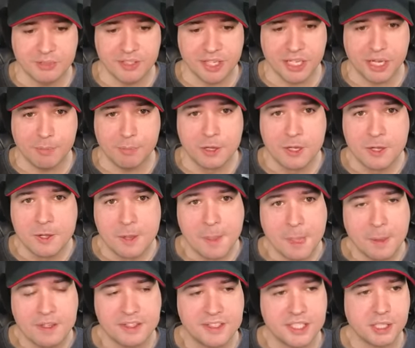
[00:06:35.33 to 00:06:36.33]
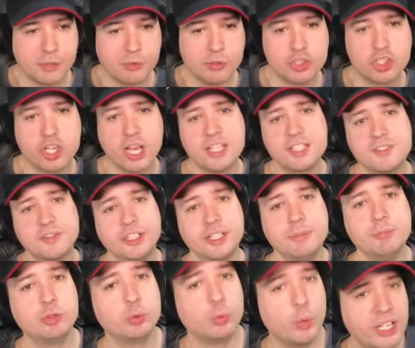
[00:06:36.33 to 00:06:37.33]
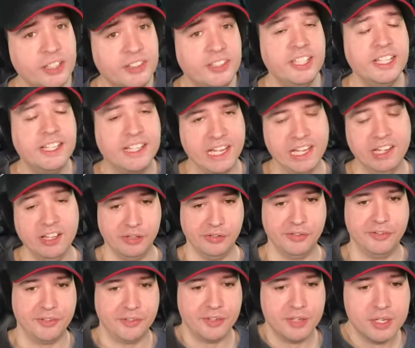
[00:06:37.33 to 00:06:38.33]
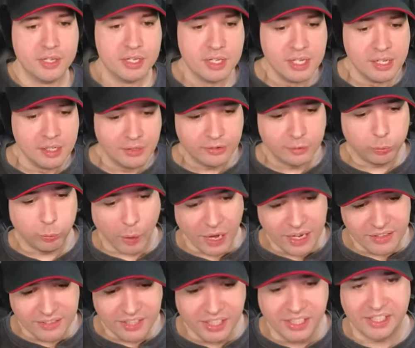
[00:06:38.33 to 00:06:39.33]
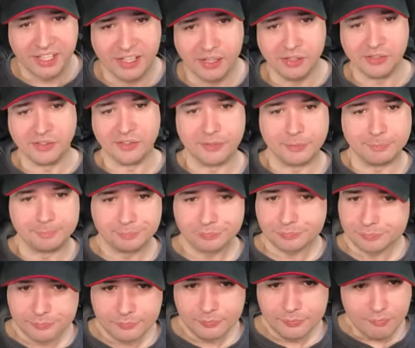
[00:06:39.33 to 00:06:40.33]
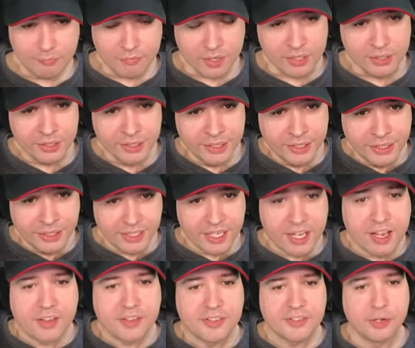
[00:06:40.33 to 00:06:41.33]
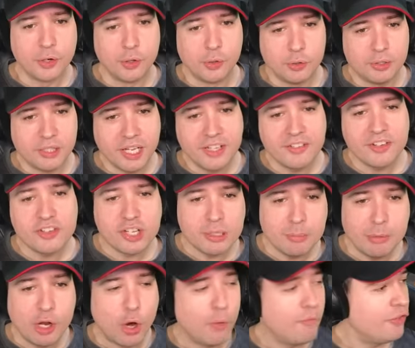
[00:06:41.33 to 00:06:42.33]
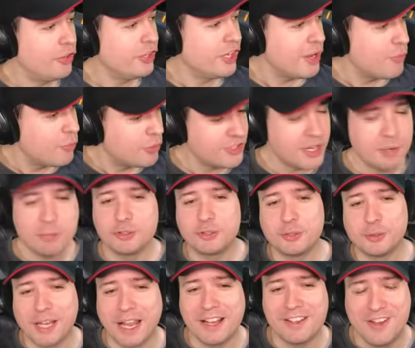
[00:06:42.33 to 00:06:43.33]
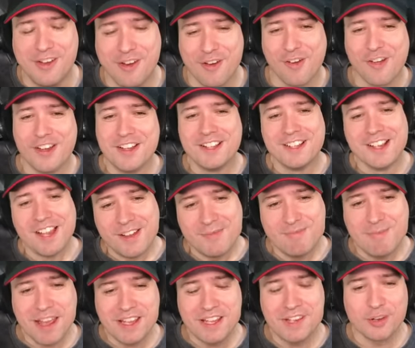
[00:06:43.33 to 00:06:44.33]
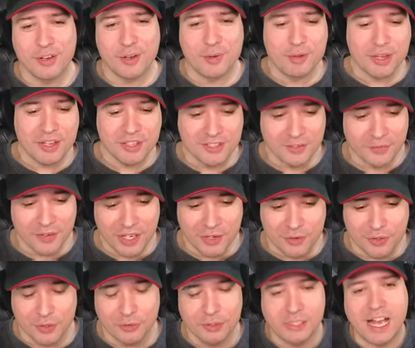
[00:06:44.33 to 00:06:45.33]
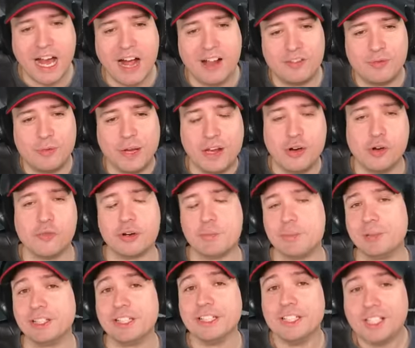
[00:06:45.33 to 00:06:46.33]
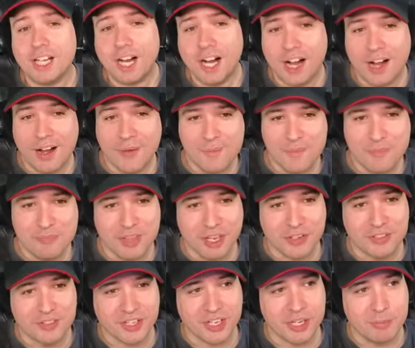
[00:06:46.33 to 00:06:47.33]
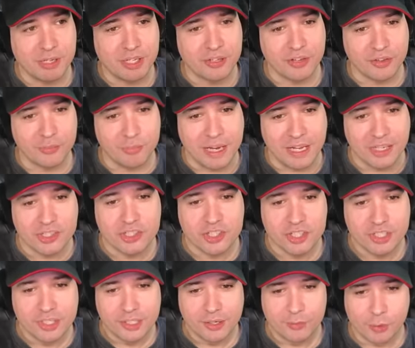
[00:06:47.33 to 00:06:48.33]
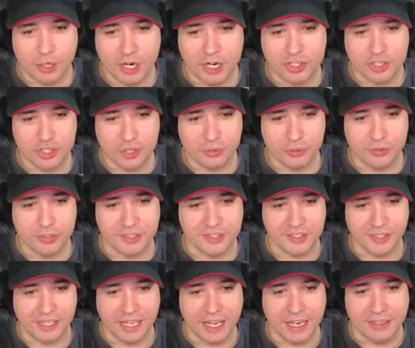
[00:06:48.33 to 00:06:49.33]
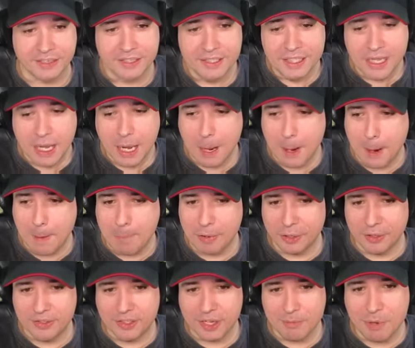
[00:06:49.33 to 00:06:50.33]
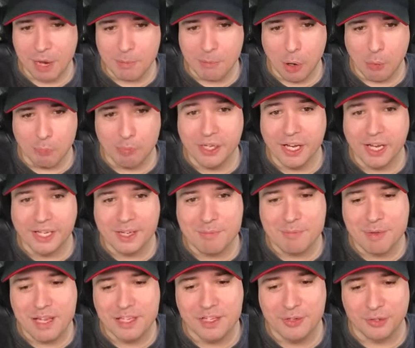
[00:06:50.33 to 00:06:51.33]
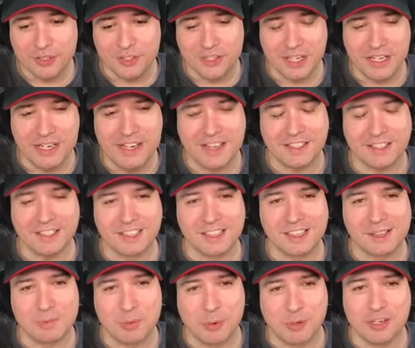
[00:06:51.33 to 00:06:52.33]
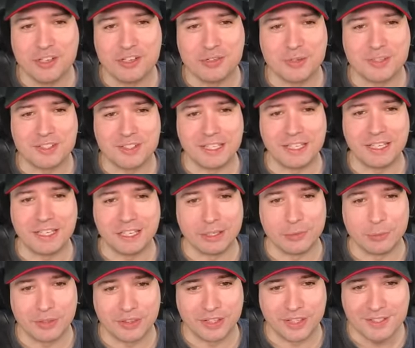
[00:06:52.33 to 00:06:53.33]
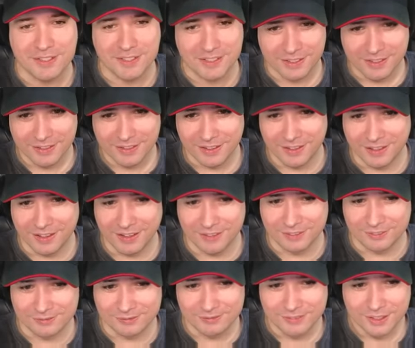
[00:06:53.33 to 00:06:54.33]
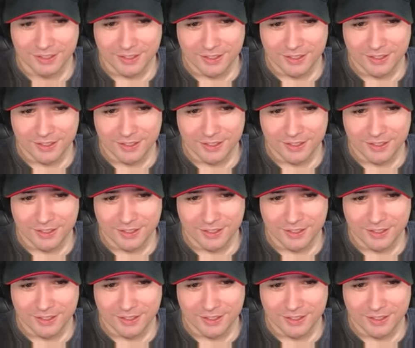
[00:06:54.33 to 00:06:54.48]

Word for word: setup. Zero chance for him. twenty kills. twenty kills. Yeah, so, ladies and gentlemen, hopefully I was able to get you, make you, this video is only halfway over, but um, there's gonna be another match where I show you this again. Uh, but um, I'm hoping I can make your Sunday a little more interesting here with this. Um,